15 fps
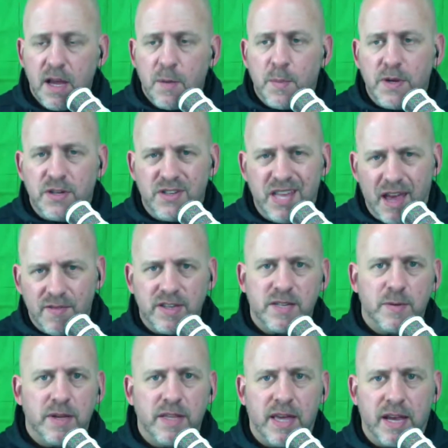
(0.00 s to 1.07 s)
But just having
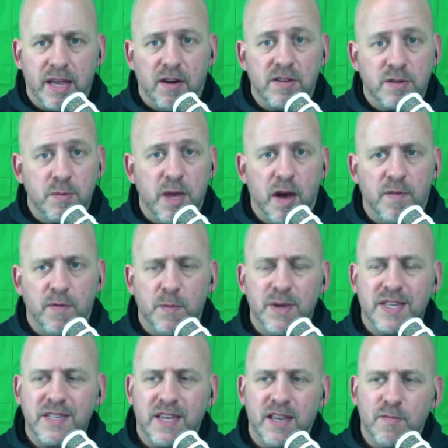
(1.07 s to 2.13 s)
something like that can also be helpful
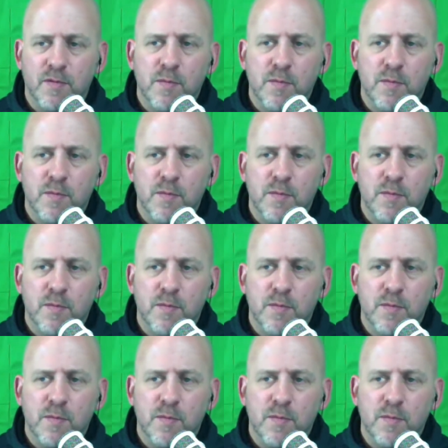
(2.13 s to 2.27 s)
because it can